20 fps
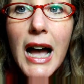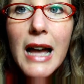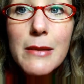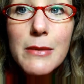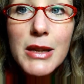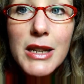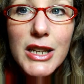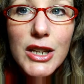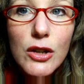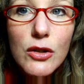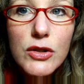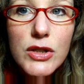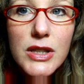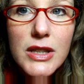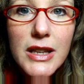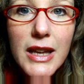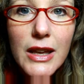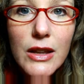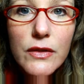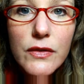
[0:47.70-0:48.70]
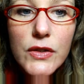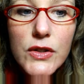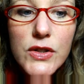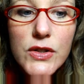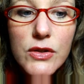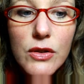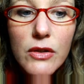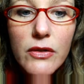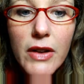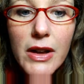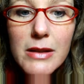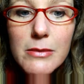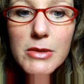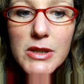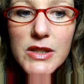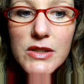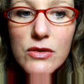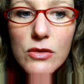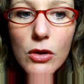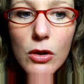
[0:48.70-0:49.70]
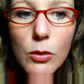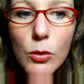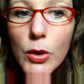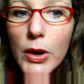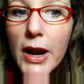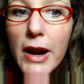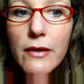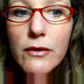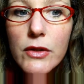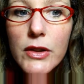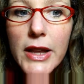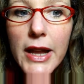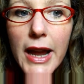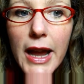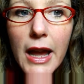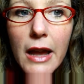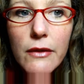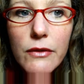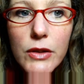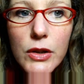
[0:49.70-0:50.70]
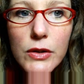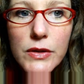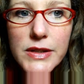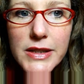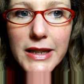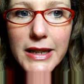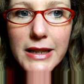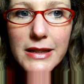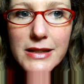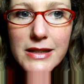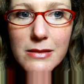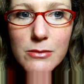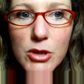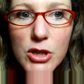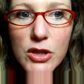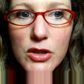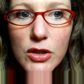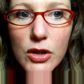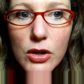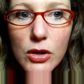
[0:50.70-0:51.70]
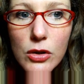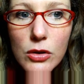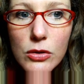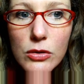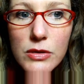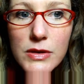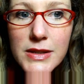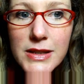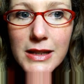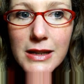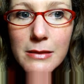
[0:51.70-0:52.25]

I'm going to go to the health food store, vitamin store, wherever they have those, and get some of those.